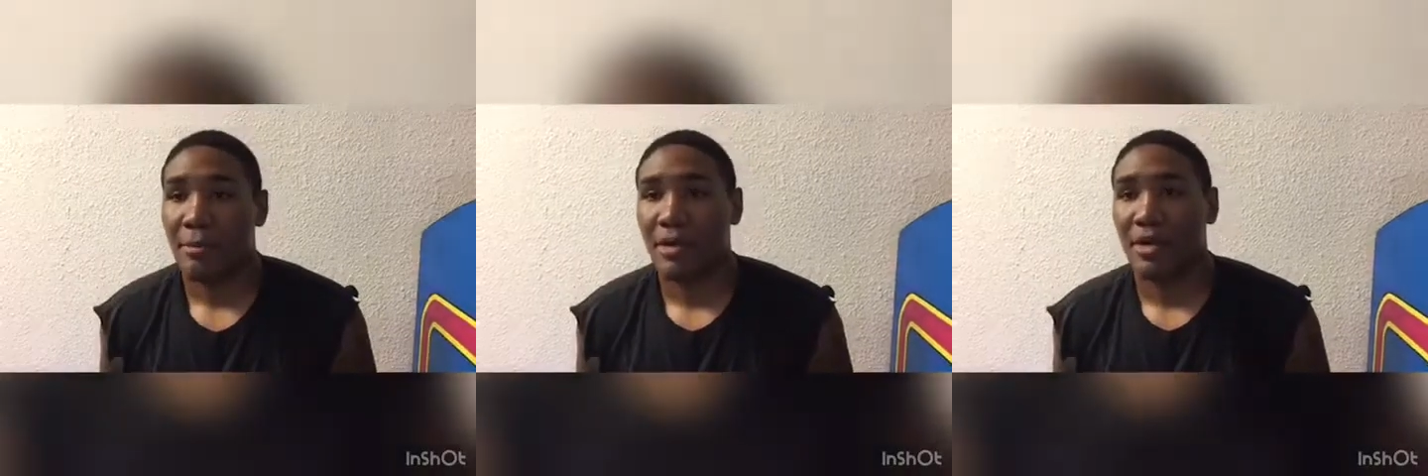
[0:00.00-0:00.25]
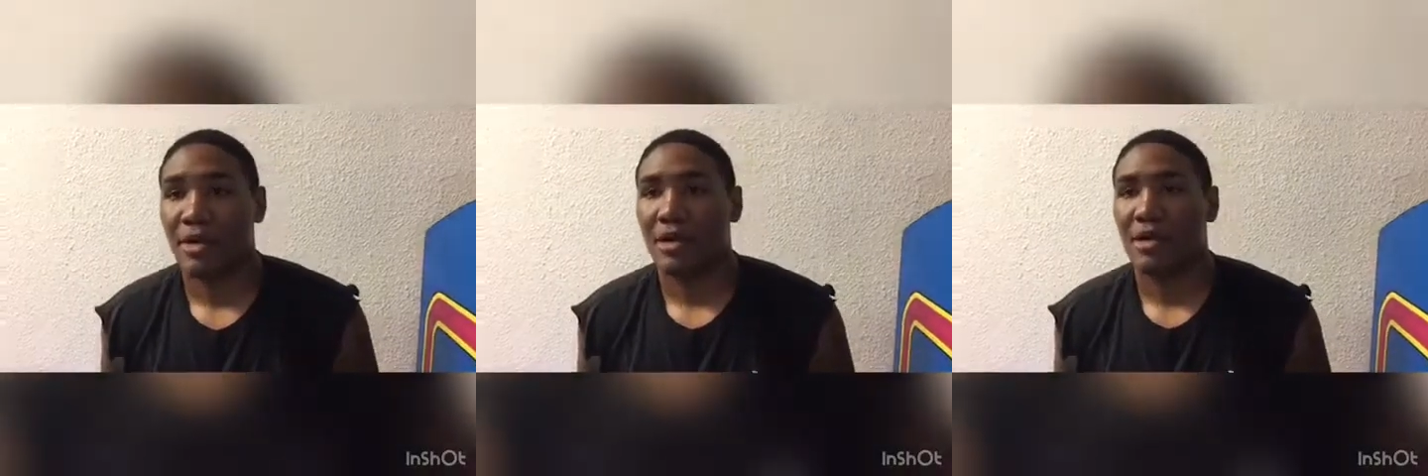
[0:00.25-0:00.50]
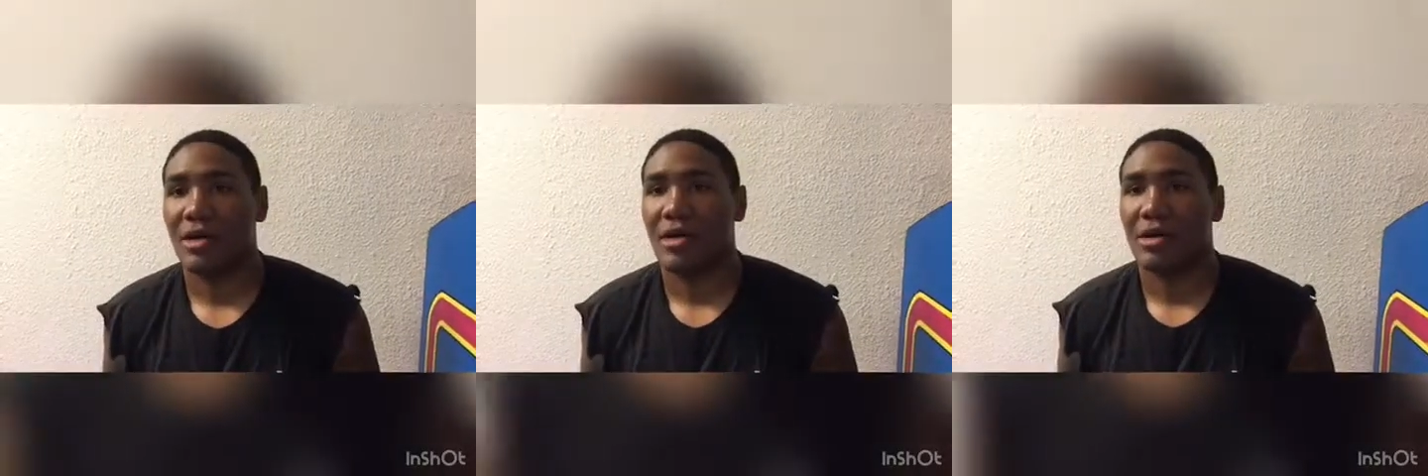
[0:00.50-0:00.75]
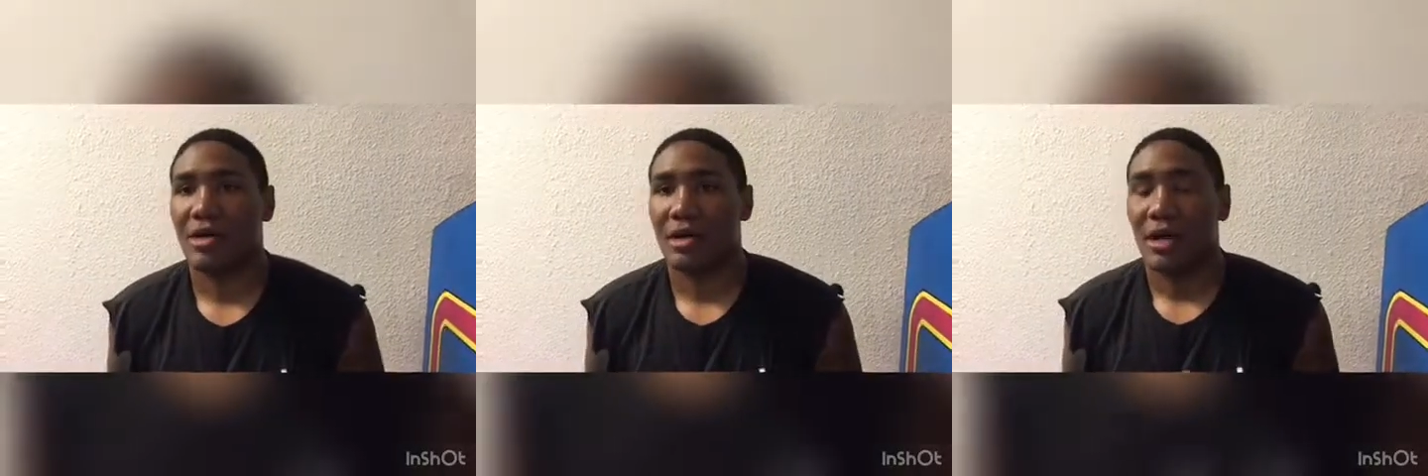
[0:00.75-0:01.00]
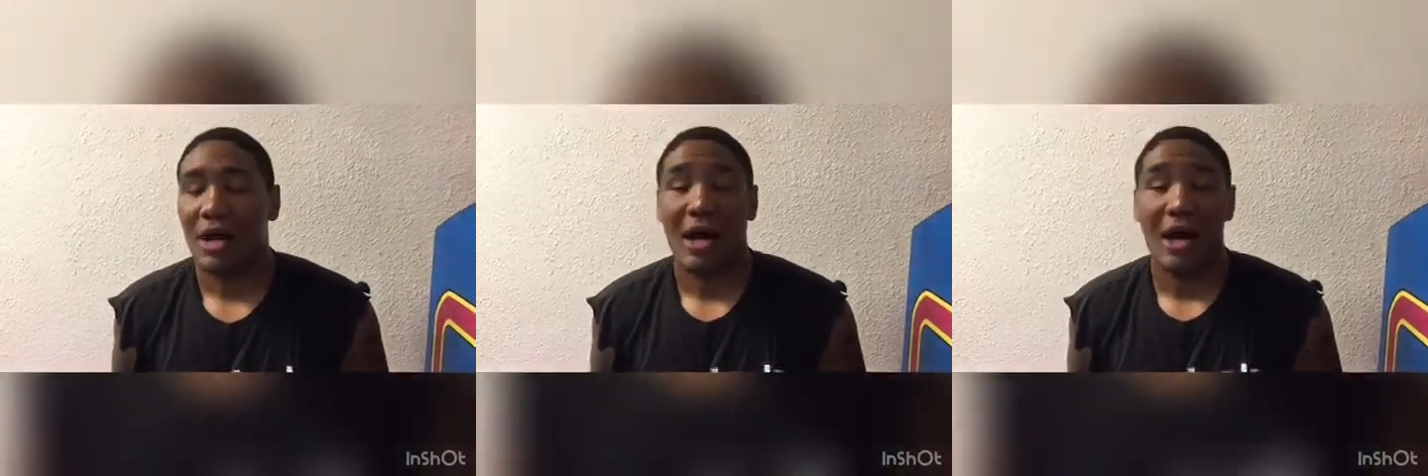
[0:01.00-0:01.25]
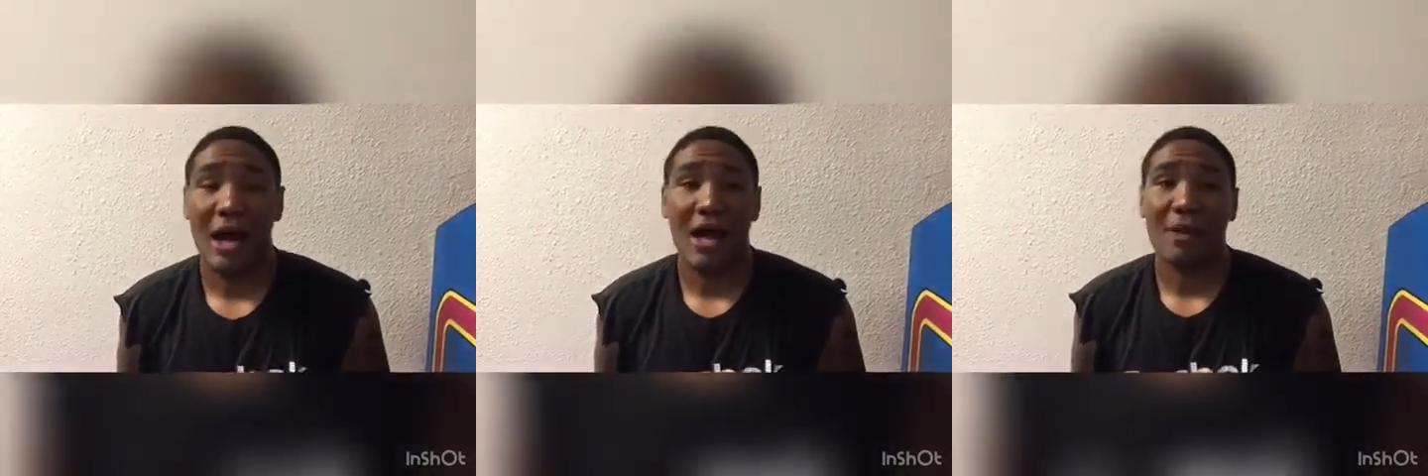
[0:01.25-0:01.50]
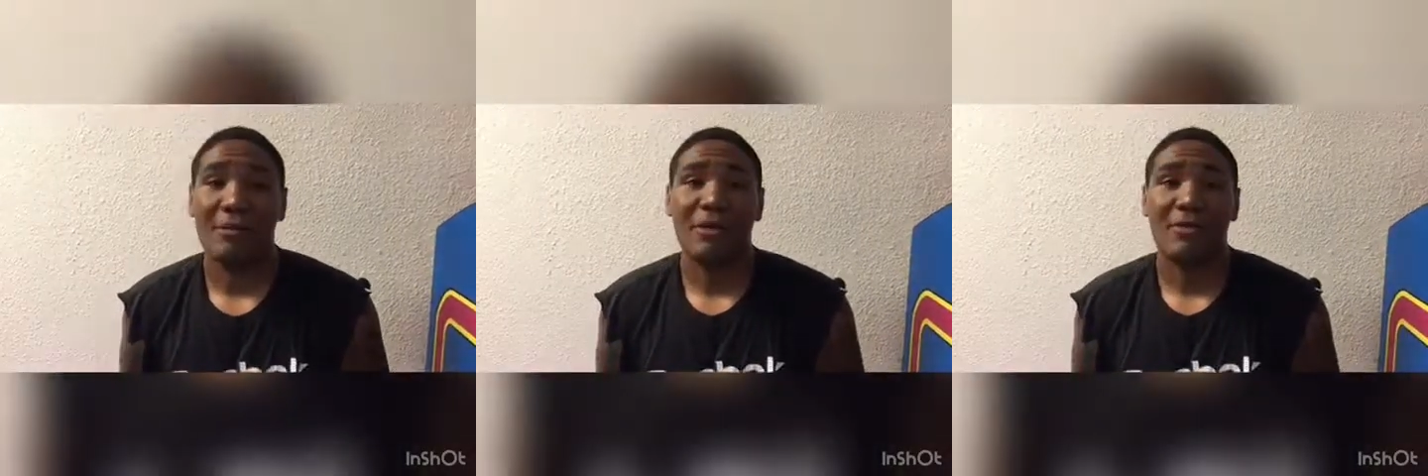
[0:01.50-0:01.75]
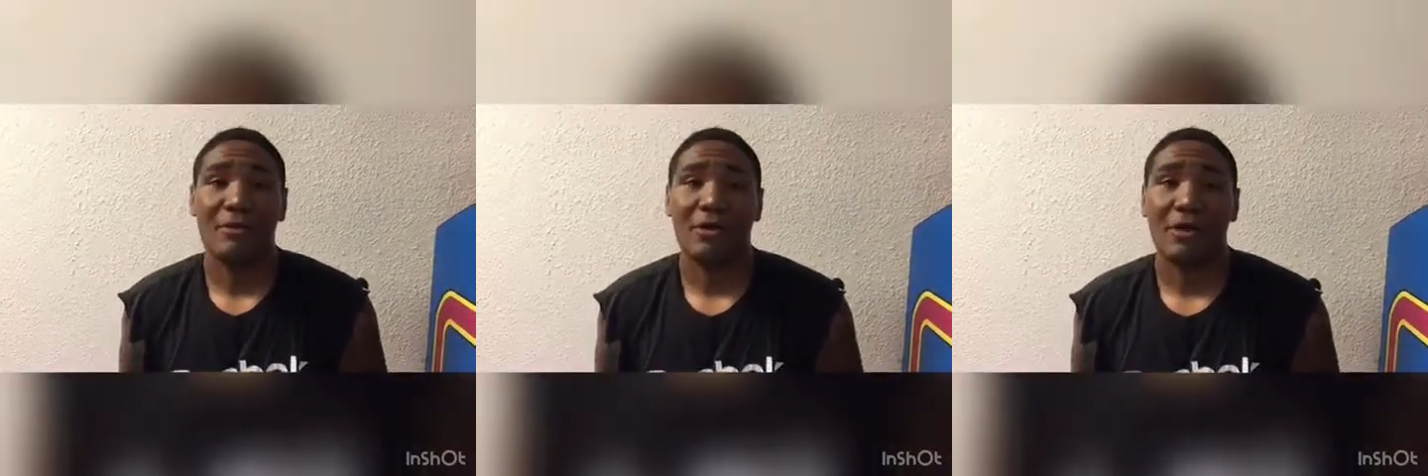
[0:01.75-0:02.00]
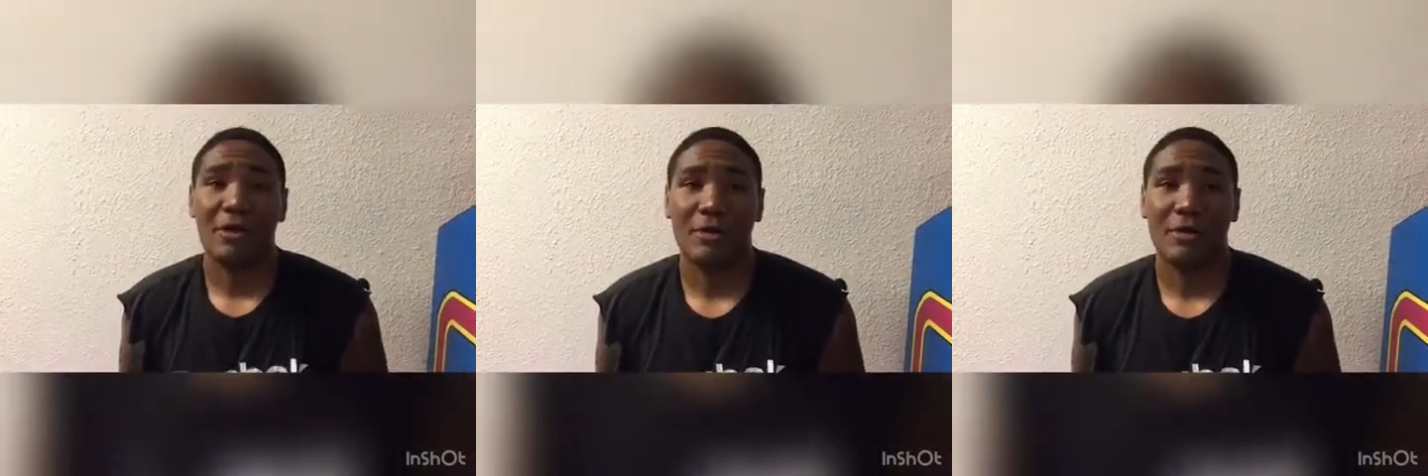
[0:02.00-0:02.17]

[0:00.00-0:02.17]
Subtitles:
But an ab never won